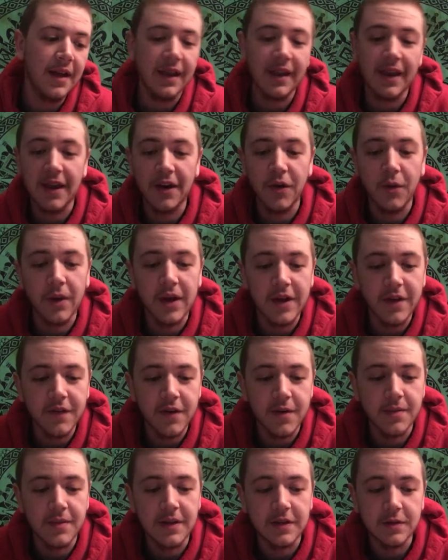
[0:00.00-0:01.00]
Get away
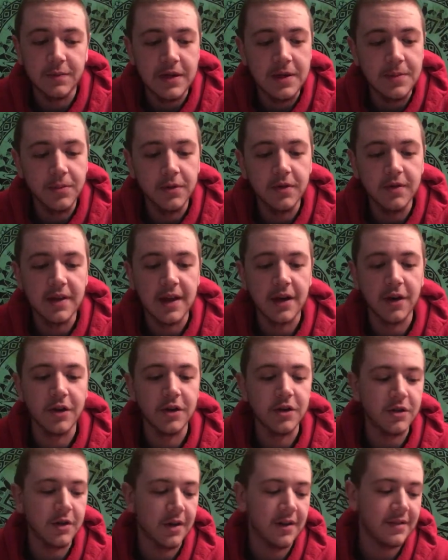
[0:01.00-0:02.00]
from these people that are
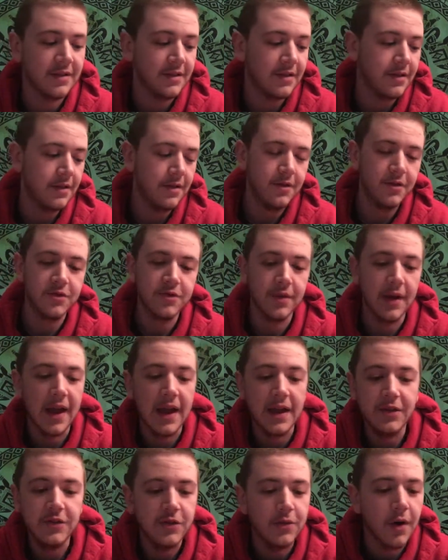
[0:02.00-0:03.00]
just
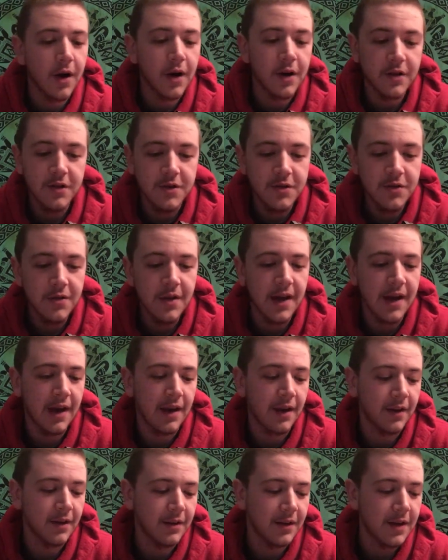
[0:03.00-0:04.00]
trying to argue
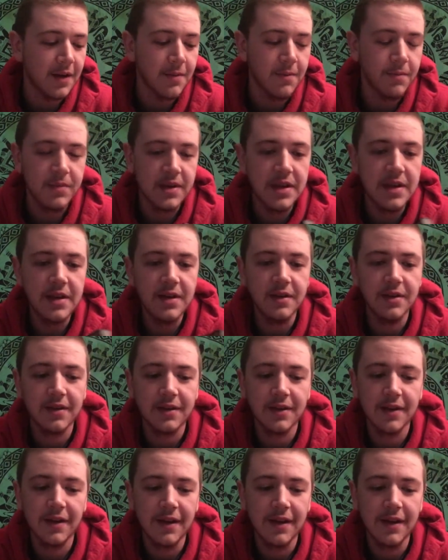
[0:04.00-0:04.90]
and compete